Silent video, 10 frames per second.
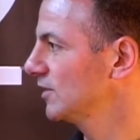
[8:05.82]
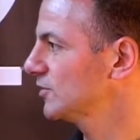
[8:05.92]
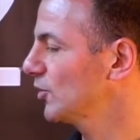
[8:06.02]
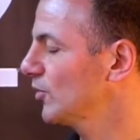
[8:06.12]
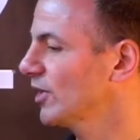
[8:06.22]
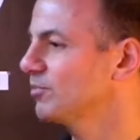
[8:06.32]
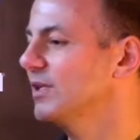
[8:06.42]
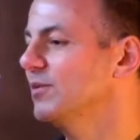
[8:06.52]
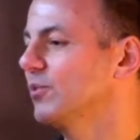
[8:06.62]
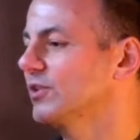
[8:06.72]
so that
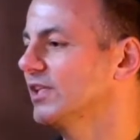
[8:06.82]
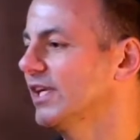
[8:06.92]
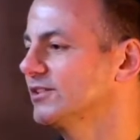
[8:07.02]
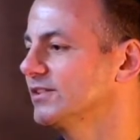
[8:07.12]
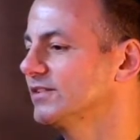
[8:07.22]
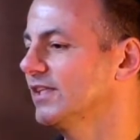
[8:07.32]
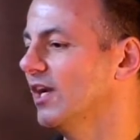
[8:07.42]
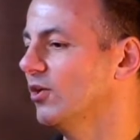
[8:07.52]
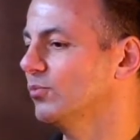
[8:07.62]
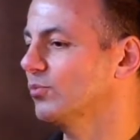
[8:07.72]
people can actually see
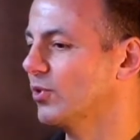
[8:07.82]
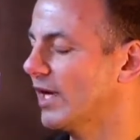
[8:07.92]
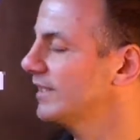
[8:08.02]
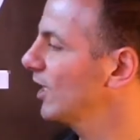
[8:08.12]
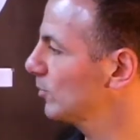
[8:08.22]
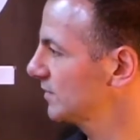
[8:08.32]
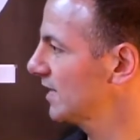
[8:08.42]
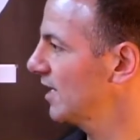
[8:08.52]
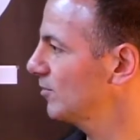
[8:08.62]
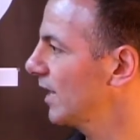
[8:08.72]
how pride helps
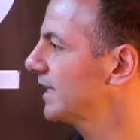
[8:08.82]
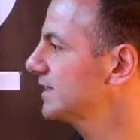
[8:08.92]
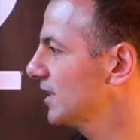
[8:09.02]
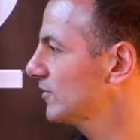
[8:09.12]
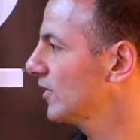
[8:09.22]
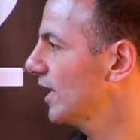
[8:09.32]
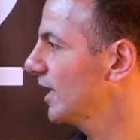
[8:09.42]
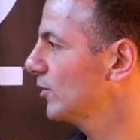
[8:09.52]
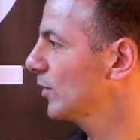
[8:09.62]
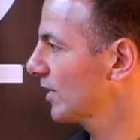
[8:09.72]
them
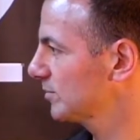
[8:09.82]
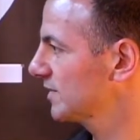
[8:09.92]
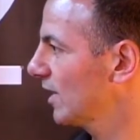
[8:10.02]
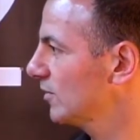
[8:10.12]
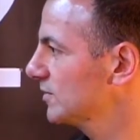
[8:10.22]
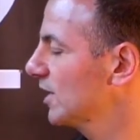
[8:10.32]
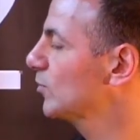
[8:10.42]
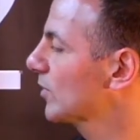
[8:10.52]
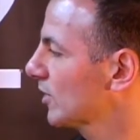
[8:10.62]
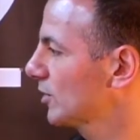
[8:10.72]
identify with themselves and with our